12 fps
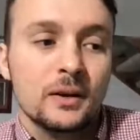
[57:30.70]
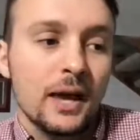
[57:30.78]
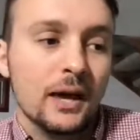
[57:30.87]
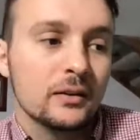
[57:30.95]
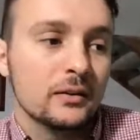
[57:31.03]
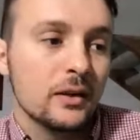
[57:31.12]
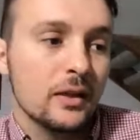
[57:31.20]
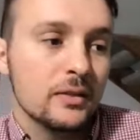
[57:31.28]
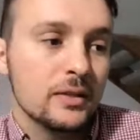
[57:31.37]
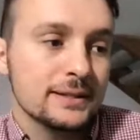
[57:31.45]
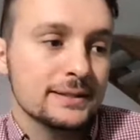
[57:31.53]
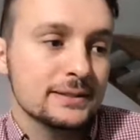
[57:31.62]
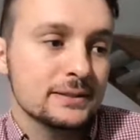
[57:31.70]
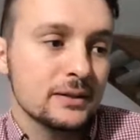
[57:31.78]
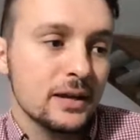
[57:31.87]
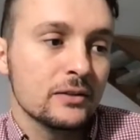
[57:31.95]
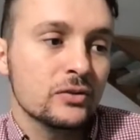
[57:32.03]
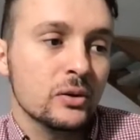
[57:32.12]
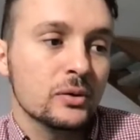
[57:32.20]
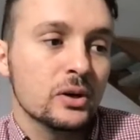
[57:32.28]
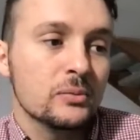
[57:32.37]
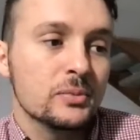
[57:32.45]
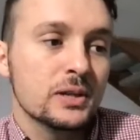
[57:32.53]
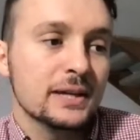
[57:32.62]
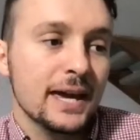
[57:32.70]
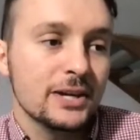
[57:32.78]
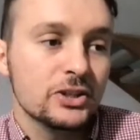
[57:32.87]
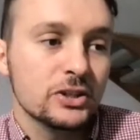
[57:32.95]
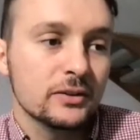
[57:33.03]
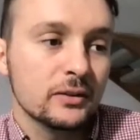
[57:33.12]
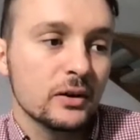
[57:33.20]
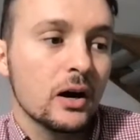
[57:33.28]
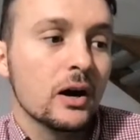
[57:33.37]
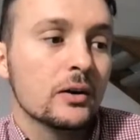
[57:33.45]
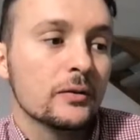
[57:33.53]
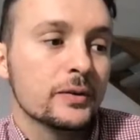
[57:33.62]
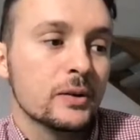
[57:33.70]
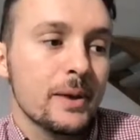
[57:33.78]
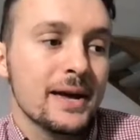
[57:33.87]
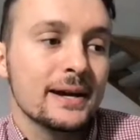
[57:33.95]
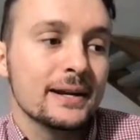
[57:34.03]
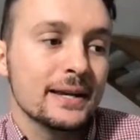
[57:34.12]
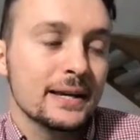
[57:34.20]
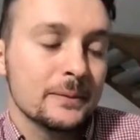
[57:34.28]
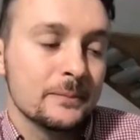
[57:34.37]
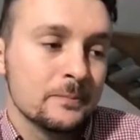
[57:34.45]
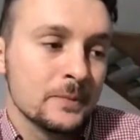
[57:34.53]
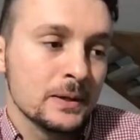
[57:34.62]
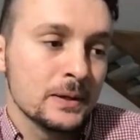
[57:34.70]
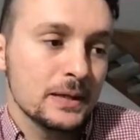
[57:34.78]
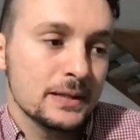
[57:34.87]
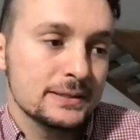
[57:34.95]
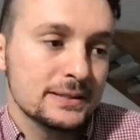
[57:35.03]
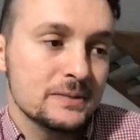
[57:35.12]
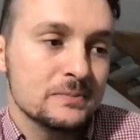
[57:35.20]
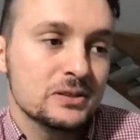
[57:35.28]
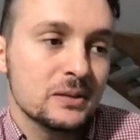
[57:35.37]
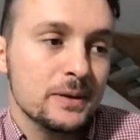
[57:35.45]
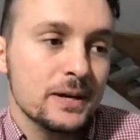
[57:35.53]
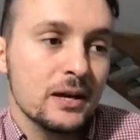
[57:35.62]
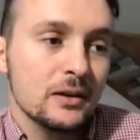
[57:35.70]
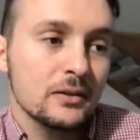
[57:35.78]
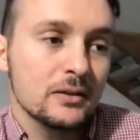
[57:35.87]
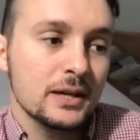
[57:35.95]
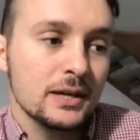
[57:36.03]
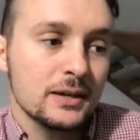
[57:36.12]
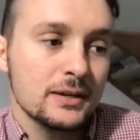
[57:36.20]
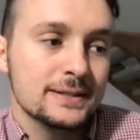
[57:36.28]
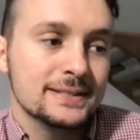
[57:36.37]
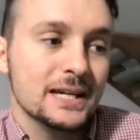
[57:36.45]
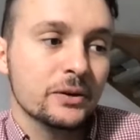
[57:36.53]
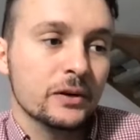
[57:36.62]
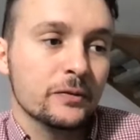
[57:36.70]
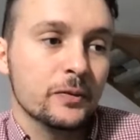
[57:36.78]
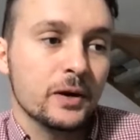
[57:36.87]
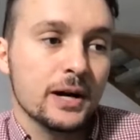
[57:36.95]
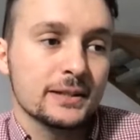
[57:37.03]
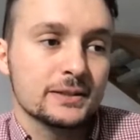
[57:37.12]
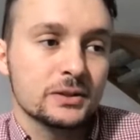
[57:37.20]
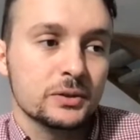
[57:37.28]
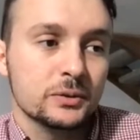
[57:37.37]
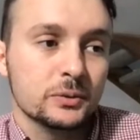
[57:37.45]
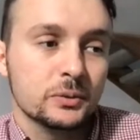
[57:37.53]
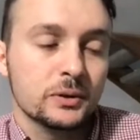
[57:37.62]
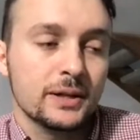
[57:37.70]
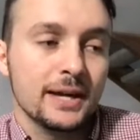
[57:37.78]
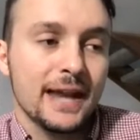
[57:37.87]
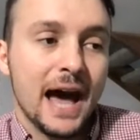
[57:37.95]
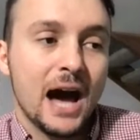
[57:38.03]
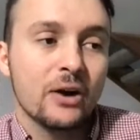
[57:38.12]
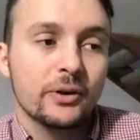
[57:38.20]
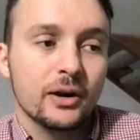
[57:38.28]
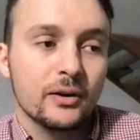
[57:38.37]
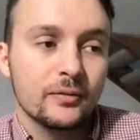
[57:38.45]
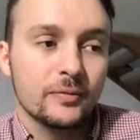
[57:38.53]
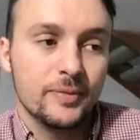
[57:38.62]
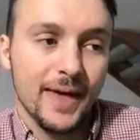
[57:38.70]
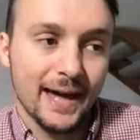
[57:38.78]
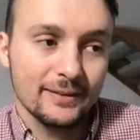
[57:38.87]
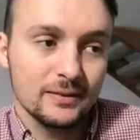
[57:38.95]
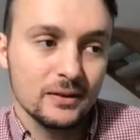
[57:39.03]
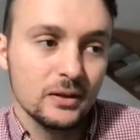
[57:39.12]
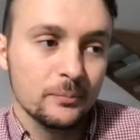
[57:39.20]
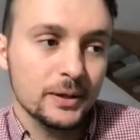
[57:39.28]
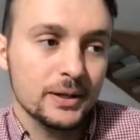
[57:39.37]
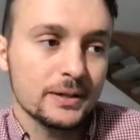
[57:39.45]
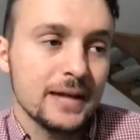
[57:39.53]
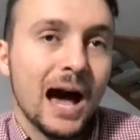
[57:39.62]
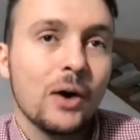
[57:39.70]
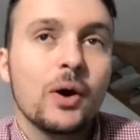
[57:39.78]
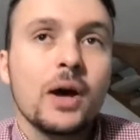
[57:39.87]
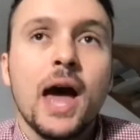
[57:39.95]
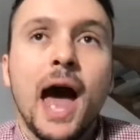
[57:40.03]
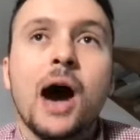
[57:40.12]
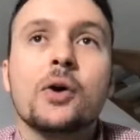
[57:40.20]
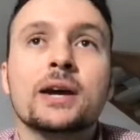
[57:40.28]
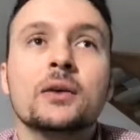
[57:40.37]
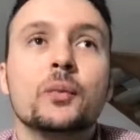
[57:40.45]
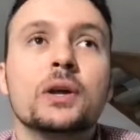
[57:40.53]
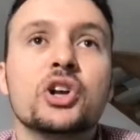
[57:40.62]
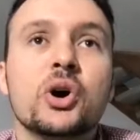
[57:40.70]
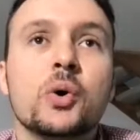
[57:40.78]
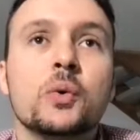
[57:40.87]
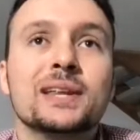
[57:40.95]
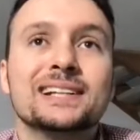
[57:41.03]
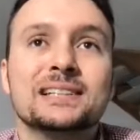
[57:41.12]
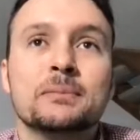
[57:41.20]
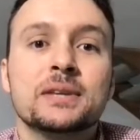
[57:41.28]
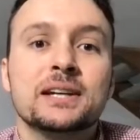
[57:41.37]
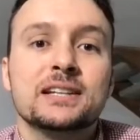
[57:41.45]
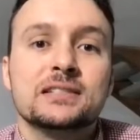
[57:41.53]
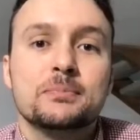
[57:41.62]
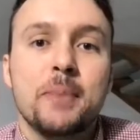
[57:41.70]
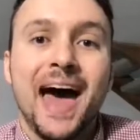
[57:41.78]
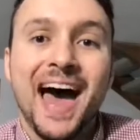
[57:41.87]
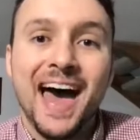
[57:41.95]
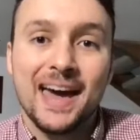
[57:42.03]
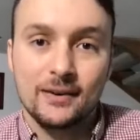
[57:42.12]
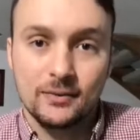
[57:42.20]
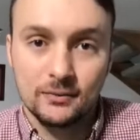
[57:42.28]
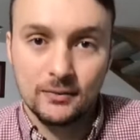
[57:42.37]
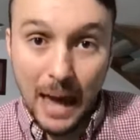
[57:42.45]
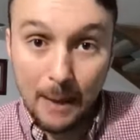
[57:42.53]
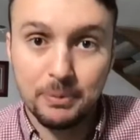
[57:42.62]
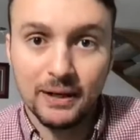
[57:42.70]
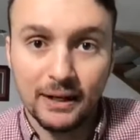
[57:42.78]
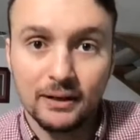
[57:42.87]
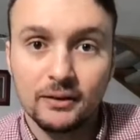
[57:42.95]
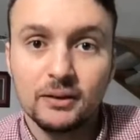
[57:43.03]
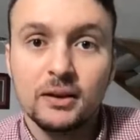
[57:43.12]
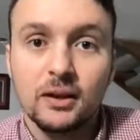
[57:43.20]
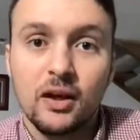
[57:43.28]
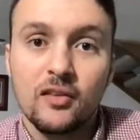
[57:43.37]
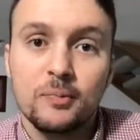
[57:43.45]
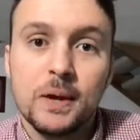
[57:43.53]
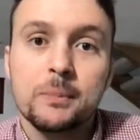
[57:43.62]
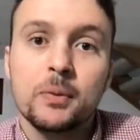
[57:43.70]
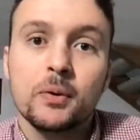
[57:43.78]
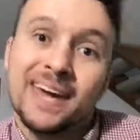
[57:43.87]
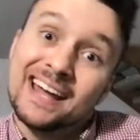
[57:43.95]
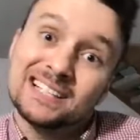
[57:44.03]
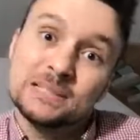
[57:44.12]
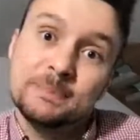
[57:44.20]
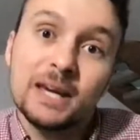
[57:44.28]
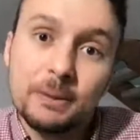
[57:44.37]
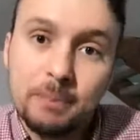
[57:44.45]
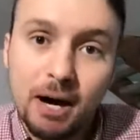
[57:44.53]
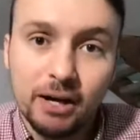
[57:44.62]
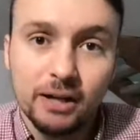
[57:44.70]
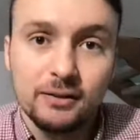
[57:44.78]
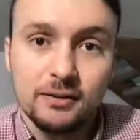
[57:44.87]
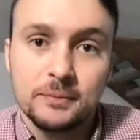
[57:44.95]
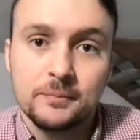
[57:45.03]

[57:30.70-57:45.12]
And this intercommunication of humanity, it seems to be the secret for us to get out of that. Because how can we know that something is bad happening if people can't speak about it?